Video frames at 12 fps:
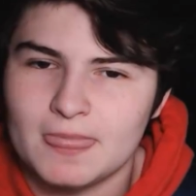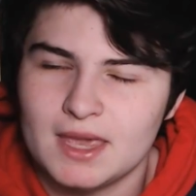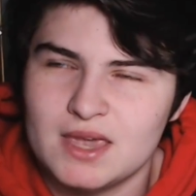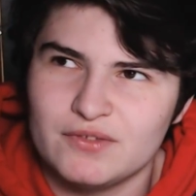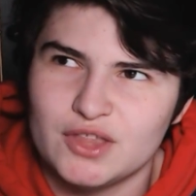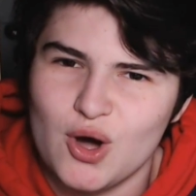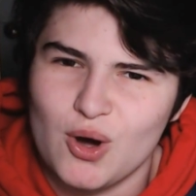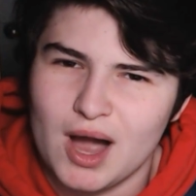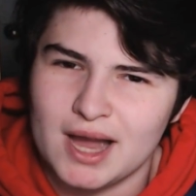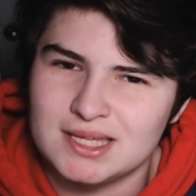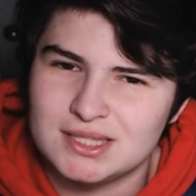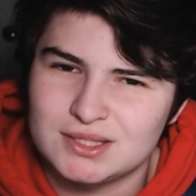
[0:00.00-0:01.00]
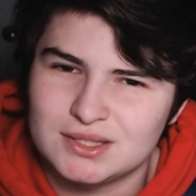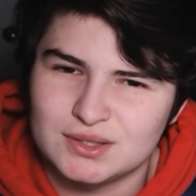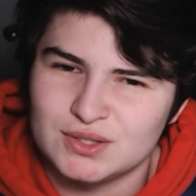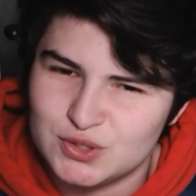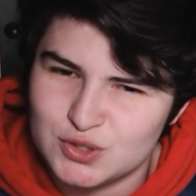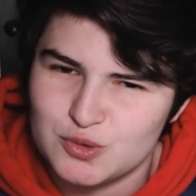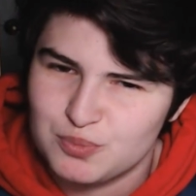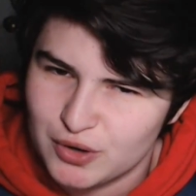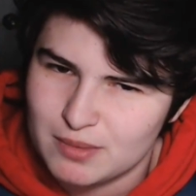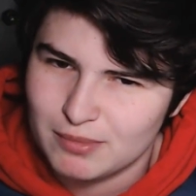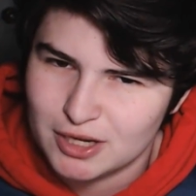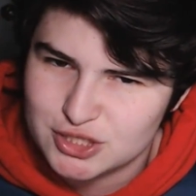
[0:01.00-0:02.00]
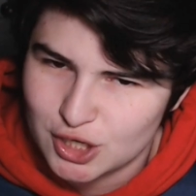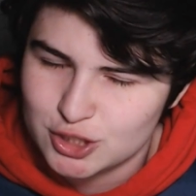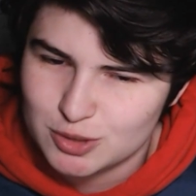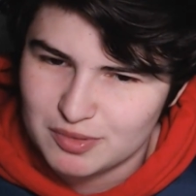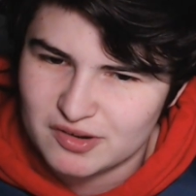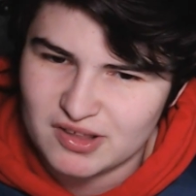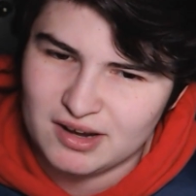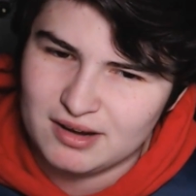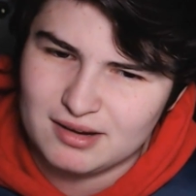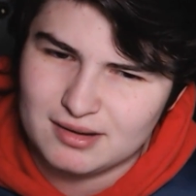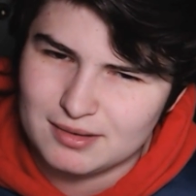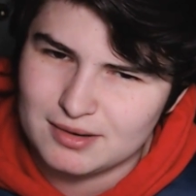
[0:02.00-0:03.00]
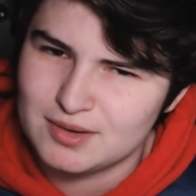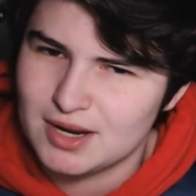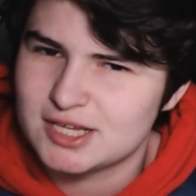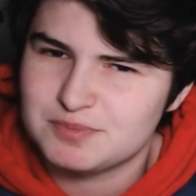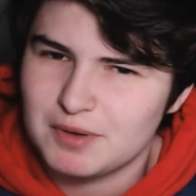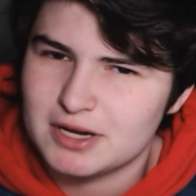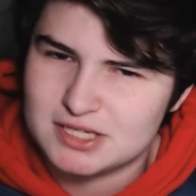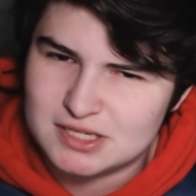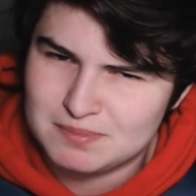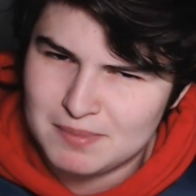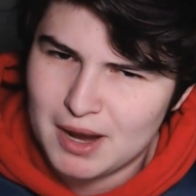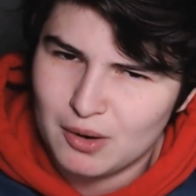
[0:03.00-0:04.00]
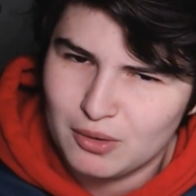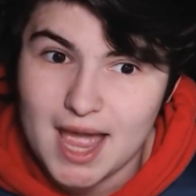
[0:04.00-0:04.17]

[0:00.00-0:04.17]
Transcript: even though I do pretty much 100% express as male.